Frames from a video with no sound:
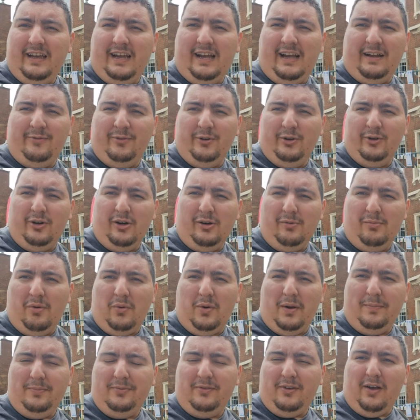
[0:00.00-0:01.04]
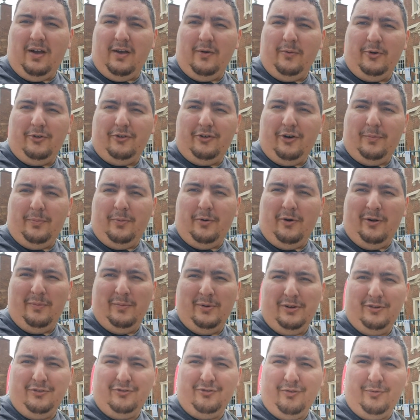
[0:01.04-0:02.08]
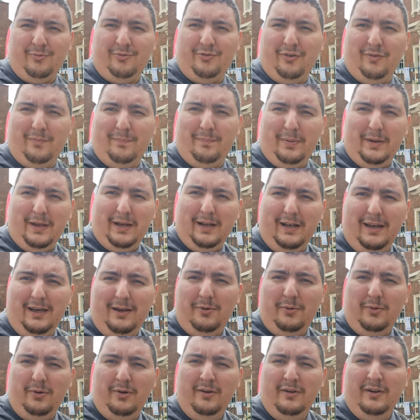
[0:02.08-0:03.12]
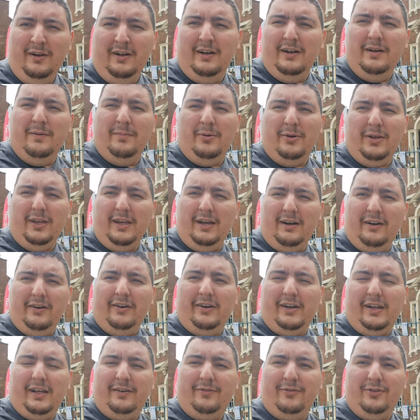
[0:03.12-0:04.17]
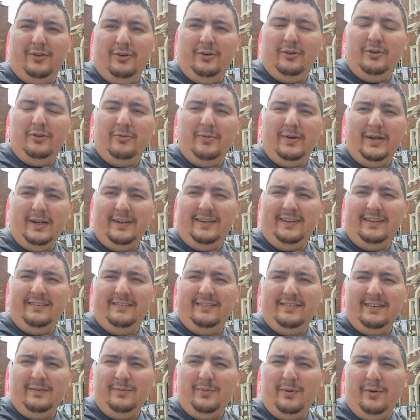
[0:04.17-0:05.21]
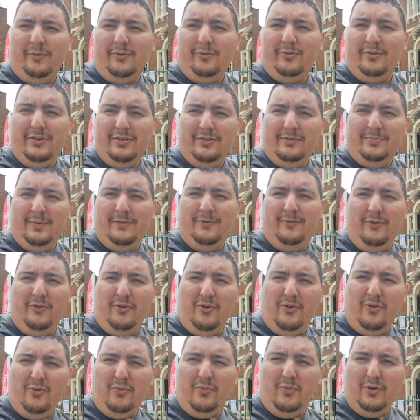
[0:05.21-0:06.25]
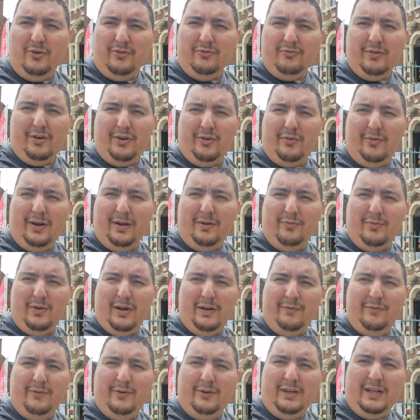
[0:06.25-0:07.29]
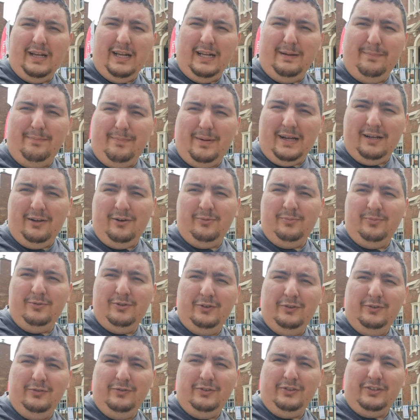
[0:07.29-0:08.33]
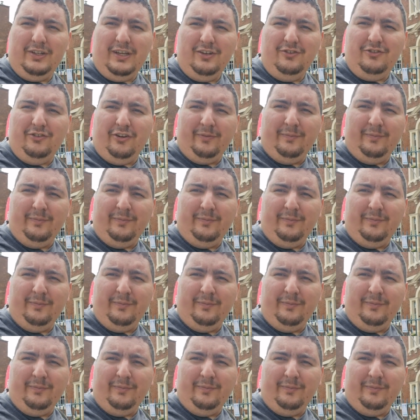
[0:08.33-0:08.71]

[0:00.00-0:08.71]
Have a look on my website, which I'll put in the description below. But yeah, I'm going to have a look around and see what there is before wandering around Retford and back up to the station.